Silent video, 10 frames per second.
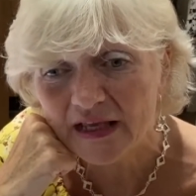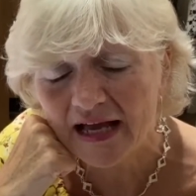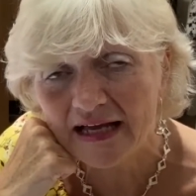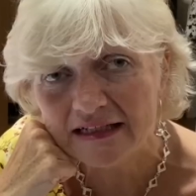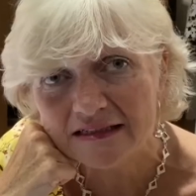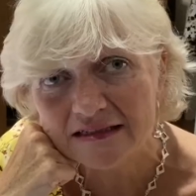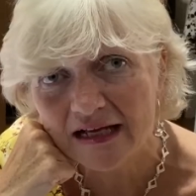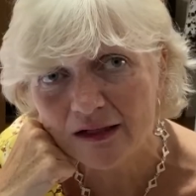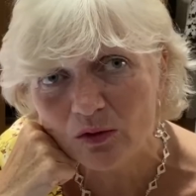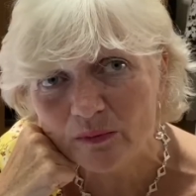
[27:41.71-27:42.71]
And
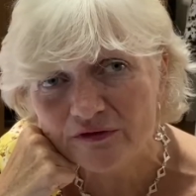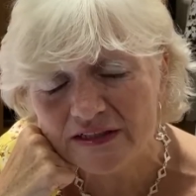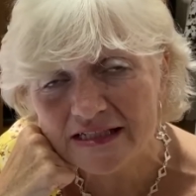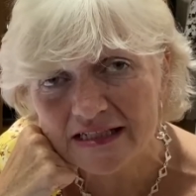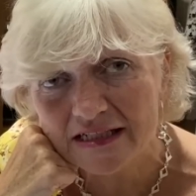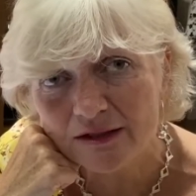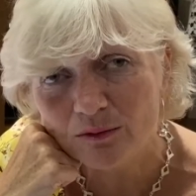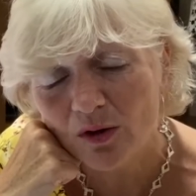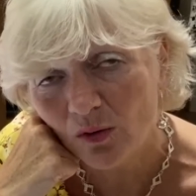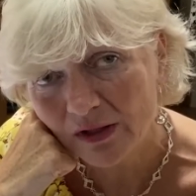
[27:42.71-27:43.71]
I'll hopefully see you
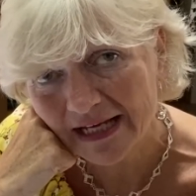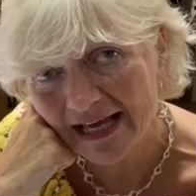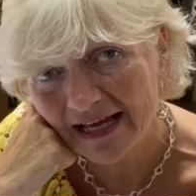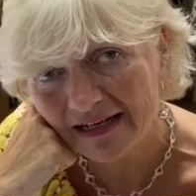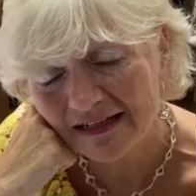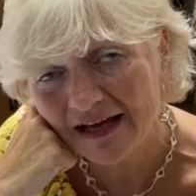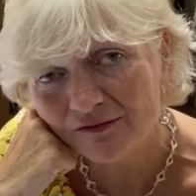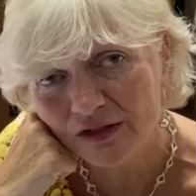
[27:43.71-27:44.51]
all again. Have a